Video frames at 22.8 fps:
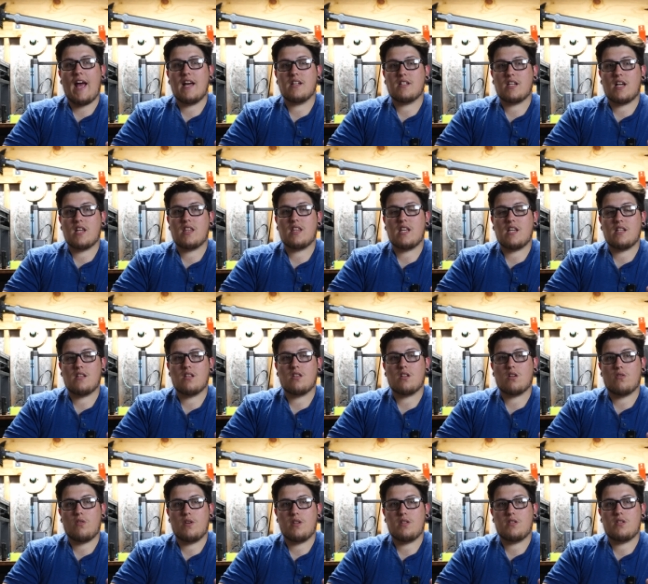And I think that
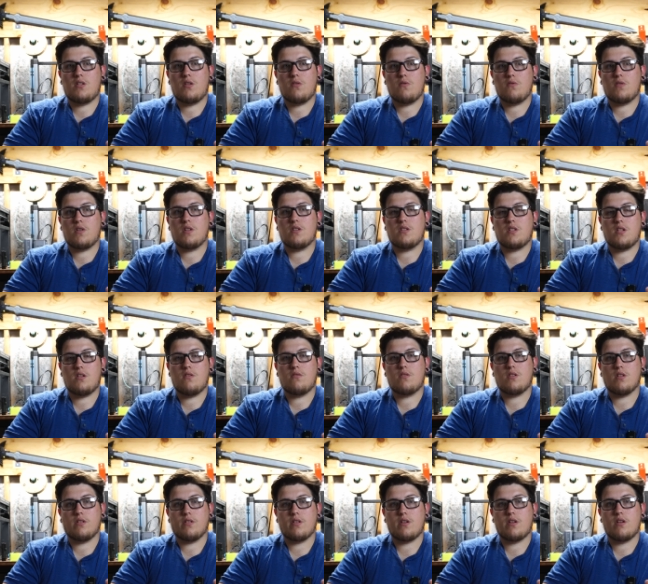they're going to continue
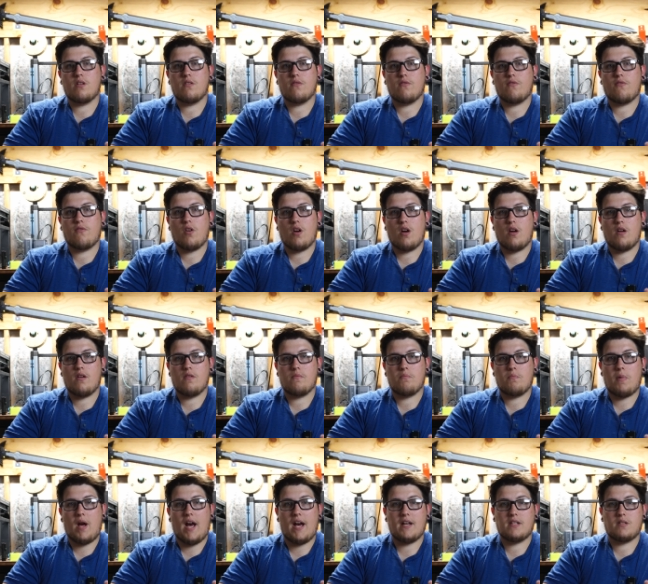to learn from
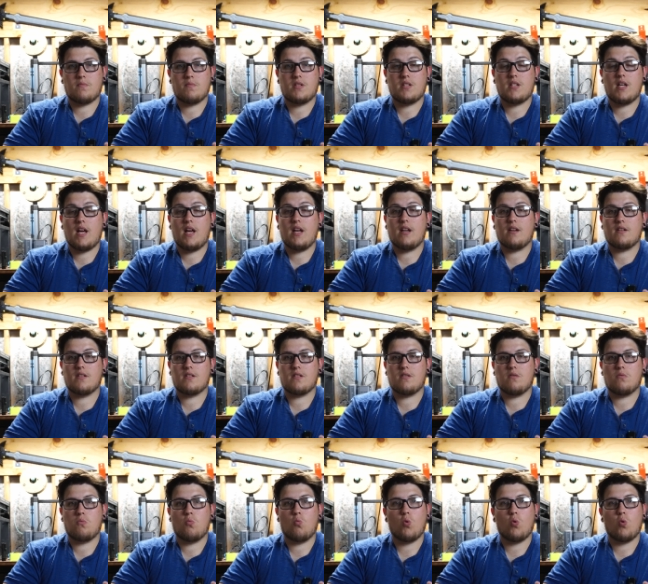past mistakes,